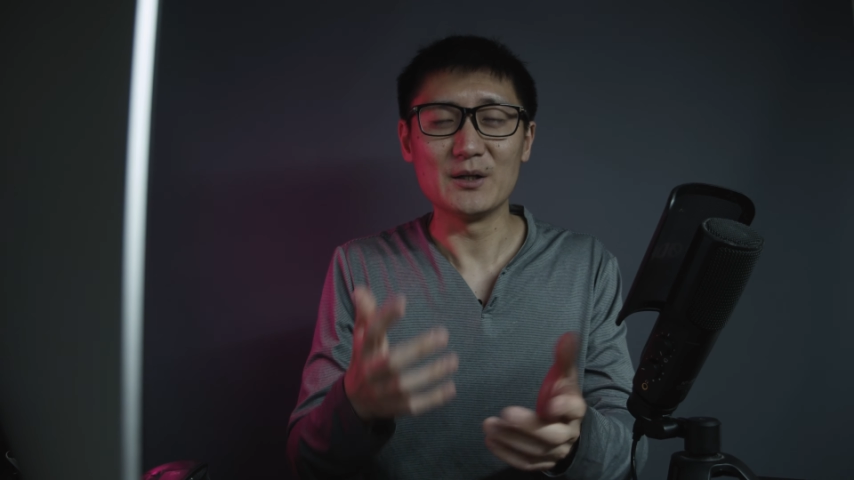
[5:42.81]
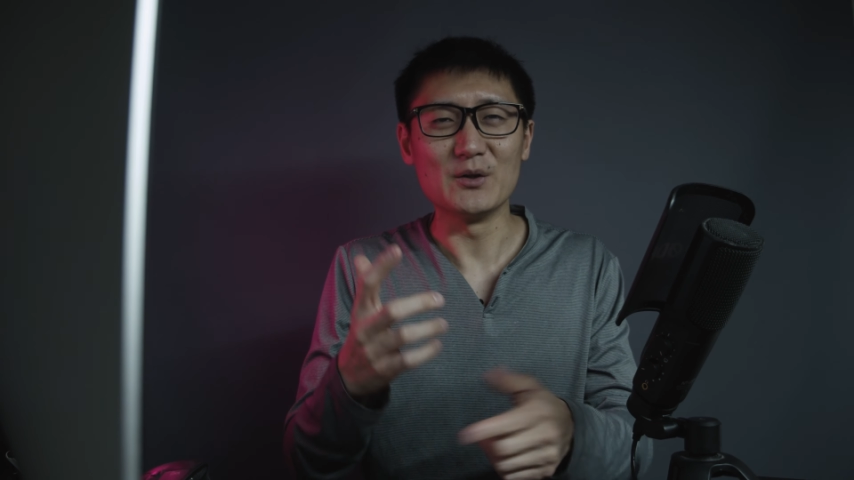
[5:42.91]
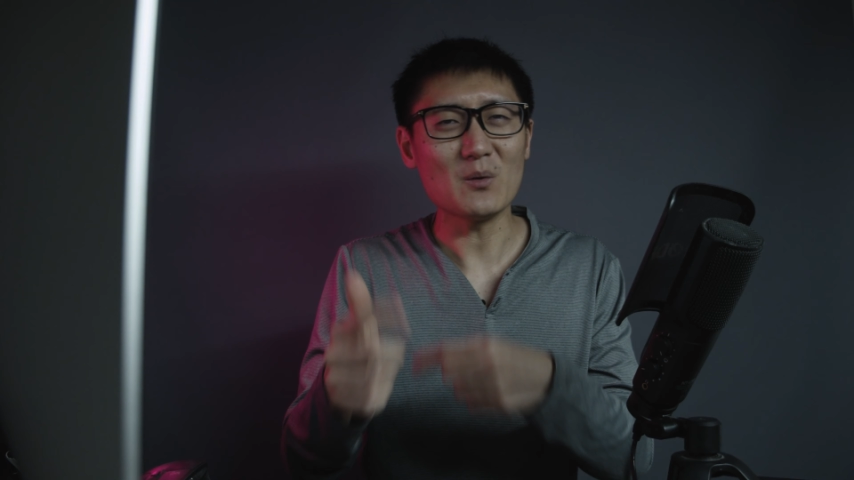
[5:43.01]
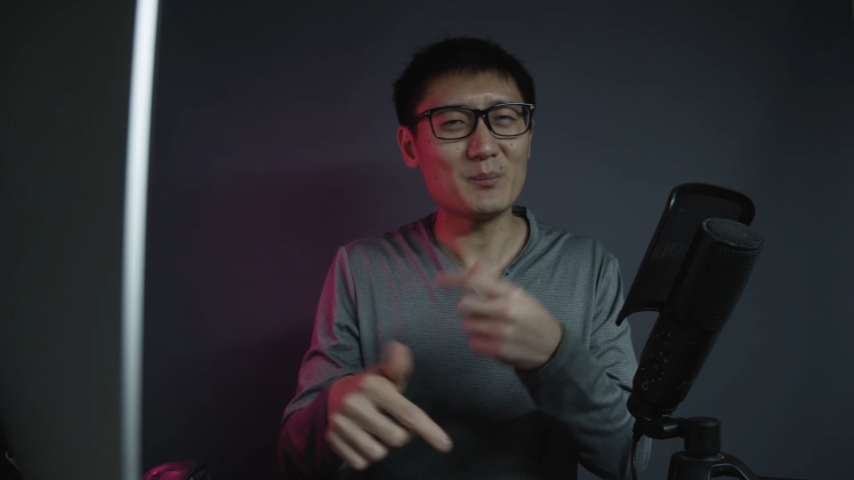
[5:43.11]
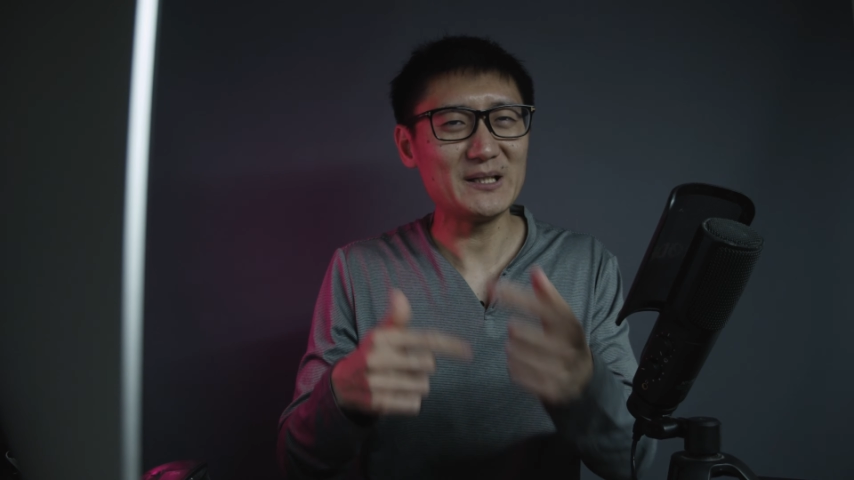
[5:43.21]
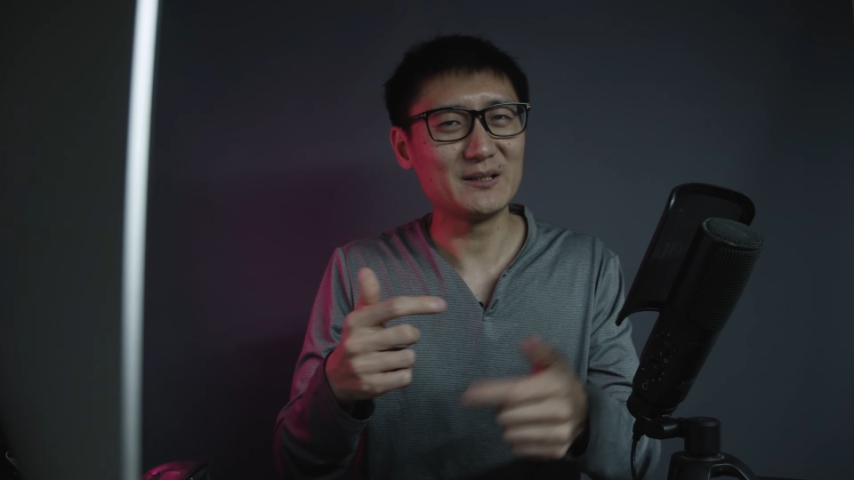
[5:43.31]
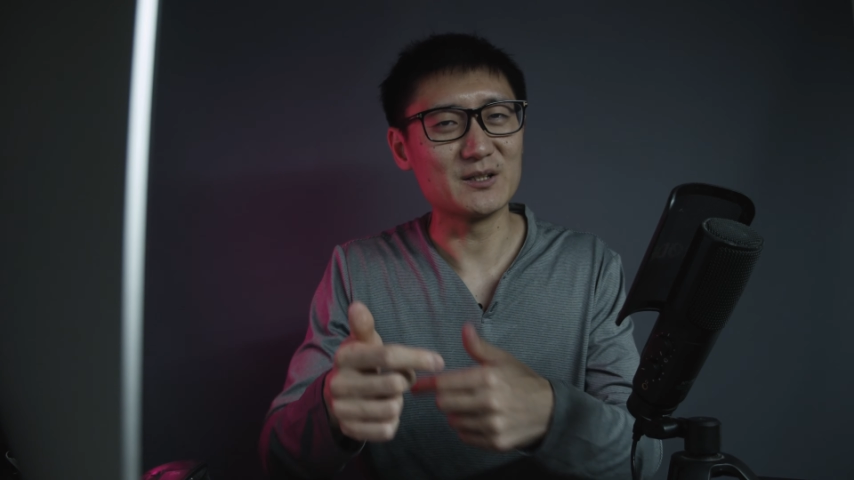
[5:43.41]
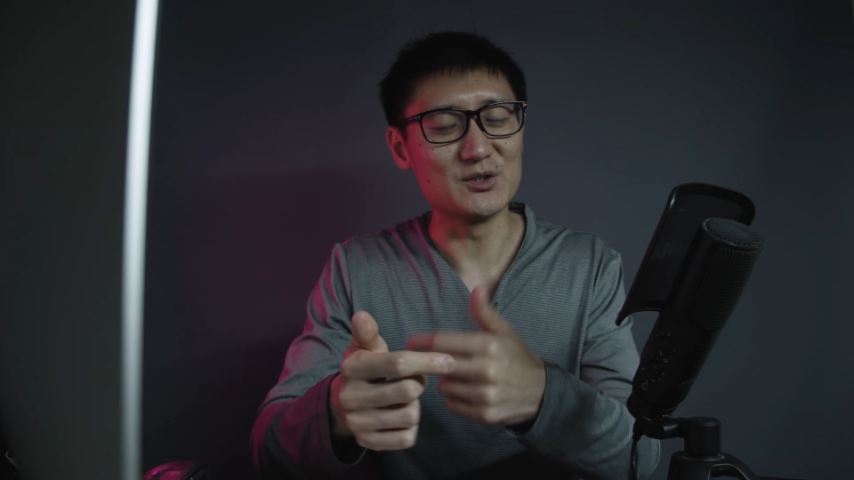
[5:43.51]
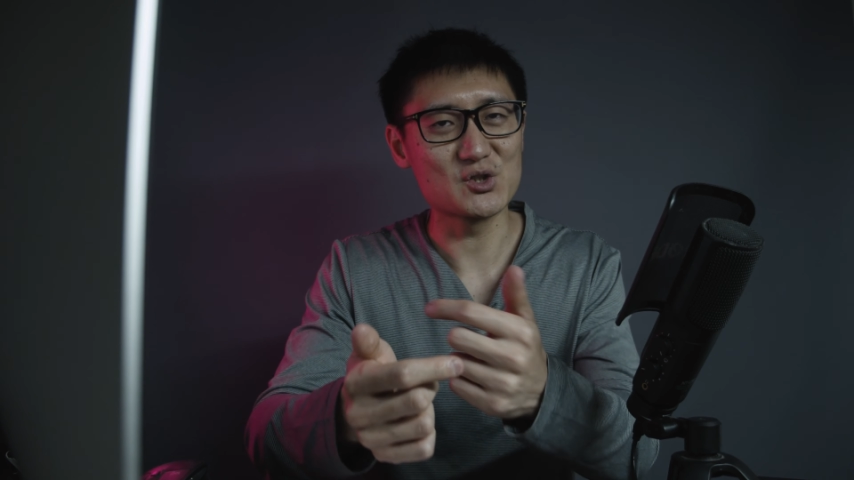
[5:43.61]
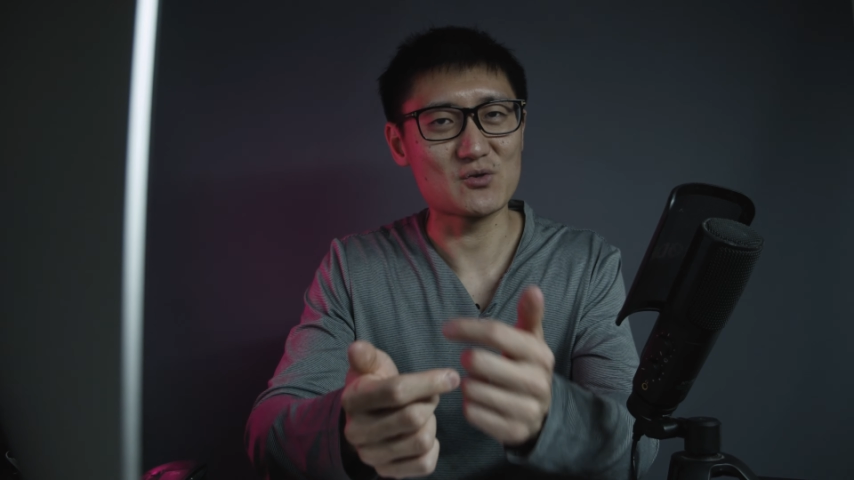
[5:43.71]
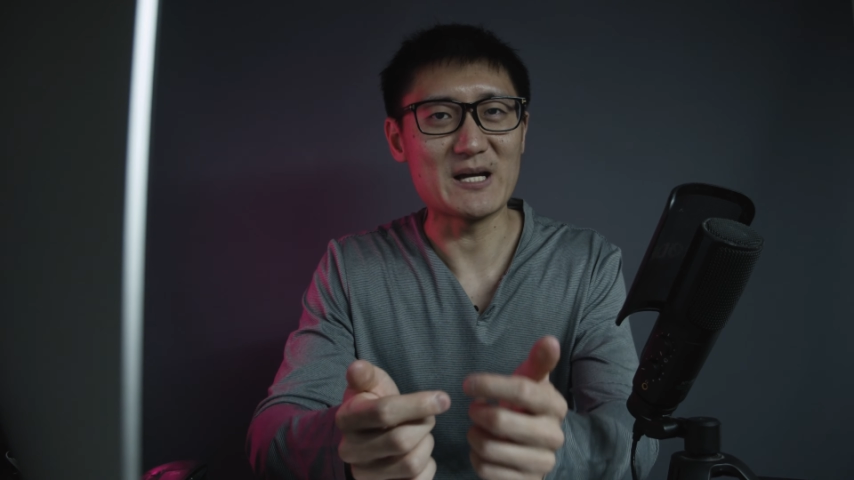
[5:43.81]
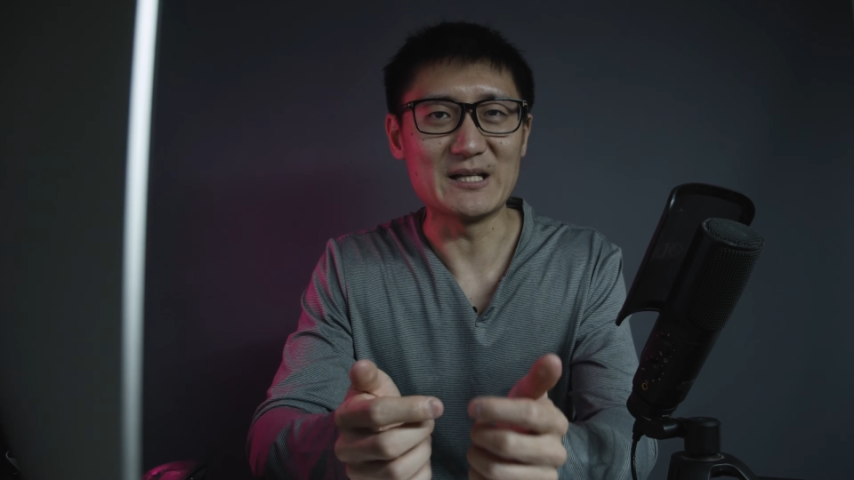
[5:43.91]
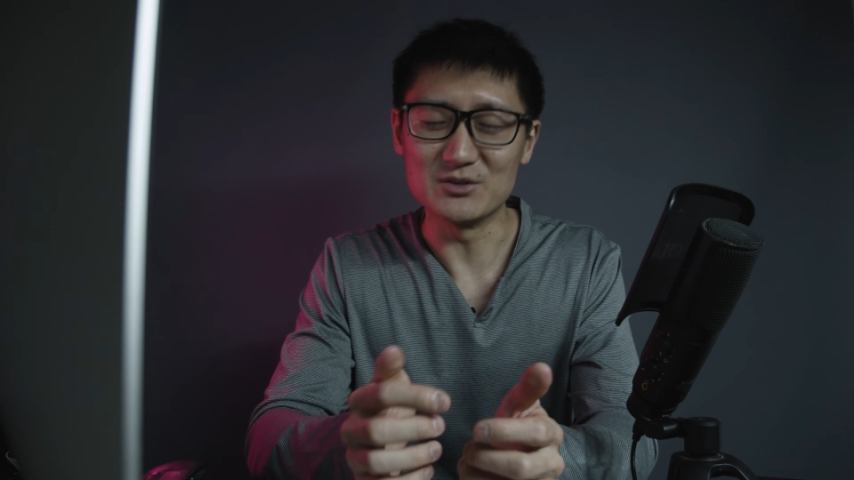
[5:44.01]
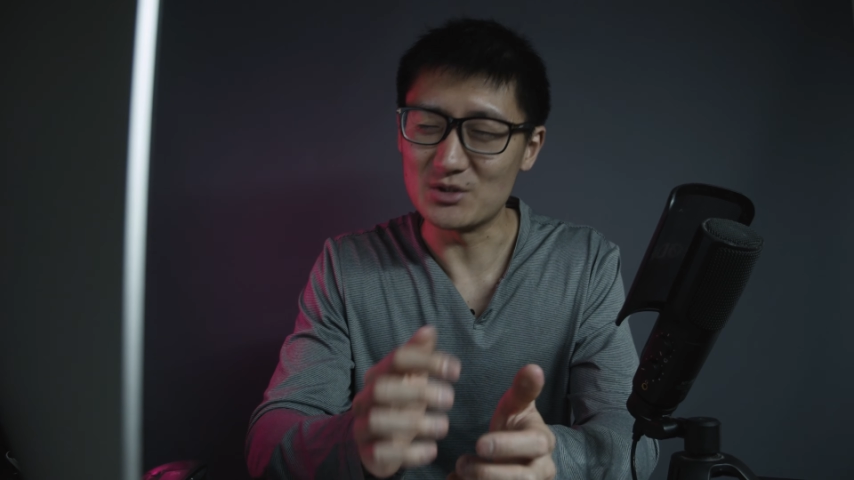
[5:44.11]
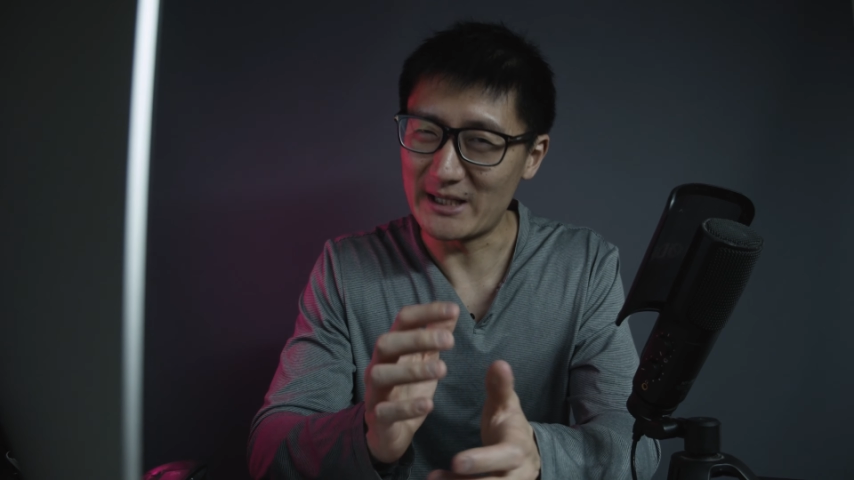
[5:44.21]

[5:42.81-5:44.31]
Not being constrained